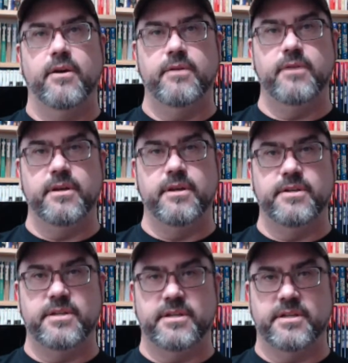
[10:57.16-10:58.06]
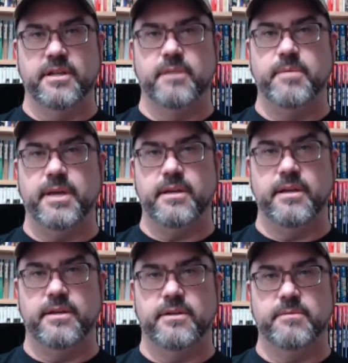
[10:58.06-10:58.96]
Unreal uses this a little bit in
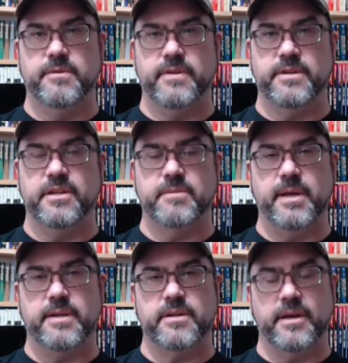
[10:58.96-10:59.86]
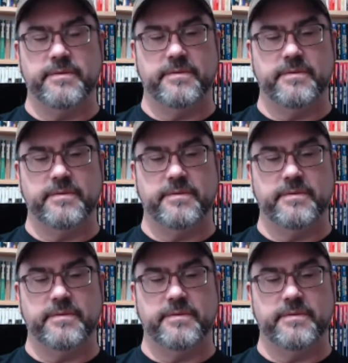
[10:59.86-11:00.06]
terms of its Kismet stuff,